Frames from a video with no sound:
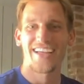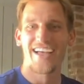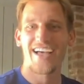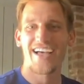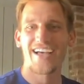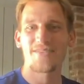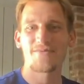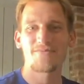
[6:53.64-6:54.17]

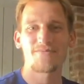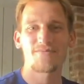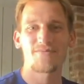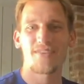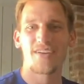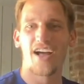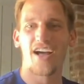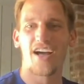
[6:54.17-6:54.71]
And
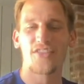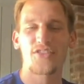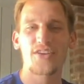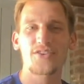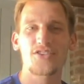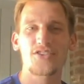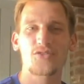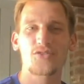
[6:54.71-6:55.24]
I
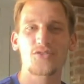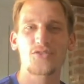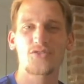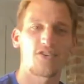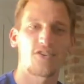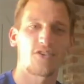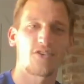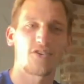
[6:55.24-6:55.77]
think just when you
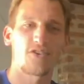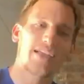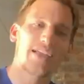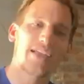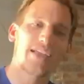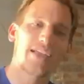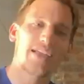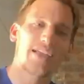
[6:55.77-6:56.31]
look back at
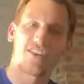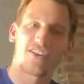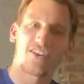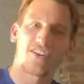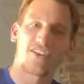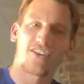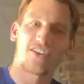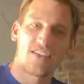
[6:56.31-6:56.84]
it, like,
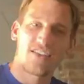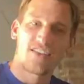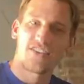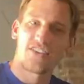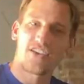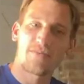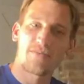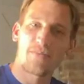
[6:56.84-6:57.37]

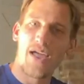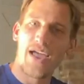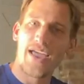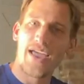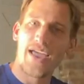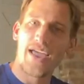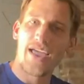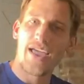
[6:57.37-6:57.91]
you can play in
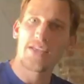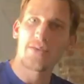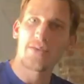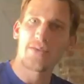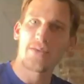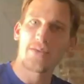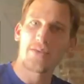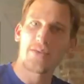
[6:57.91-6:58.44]
as many
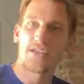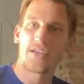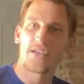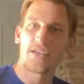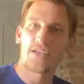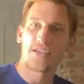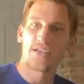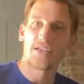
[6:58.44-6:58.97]
Premier League
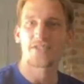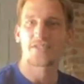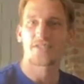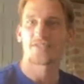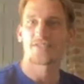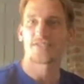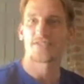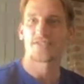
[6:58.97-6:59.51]
games
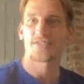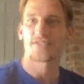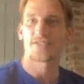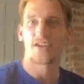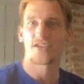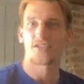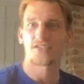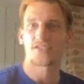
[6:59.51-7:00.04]

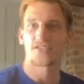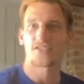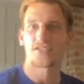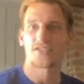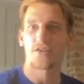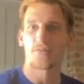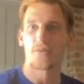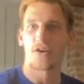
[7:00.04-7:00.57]
as you
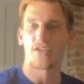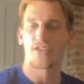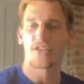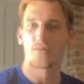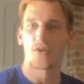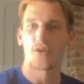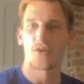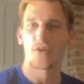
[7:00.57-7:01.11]
want, but I think
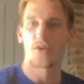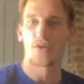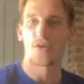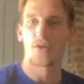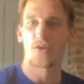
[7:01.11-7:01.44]
when you're